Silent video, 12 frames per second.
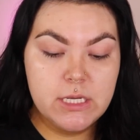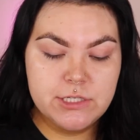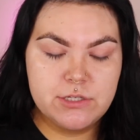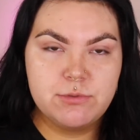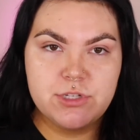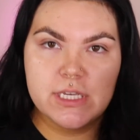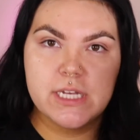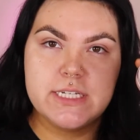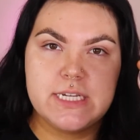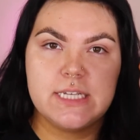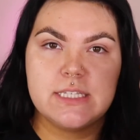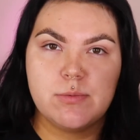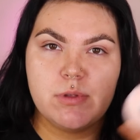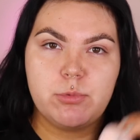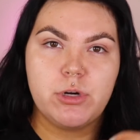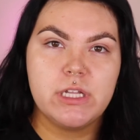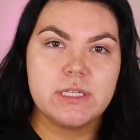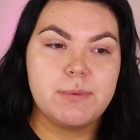So I'm just going to take some of the
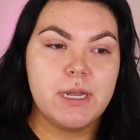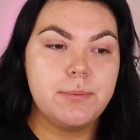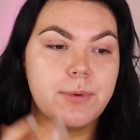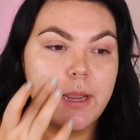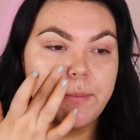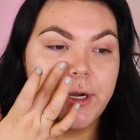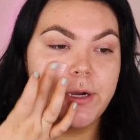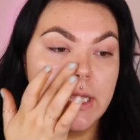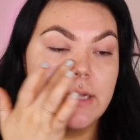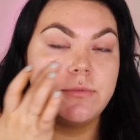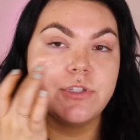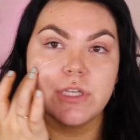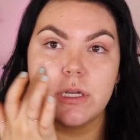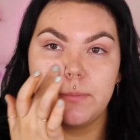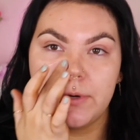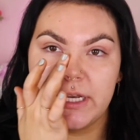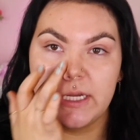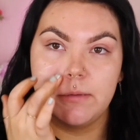Poreless Putty Primer and I'm just going to
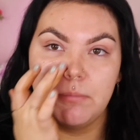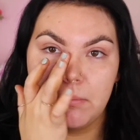put it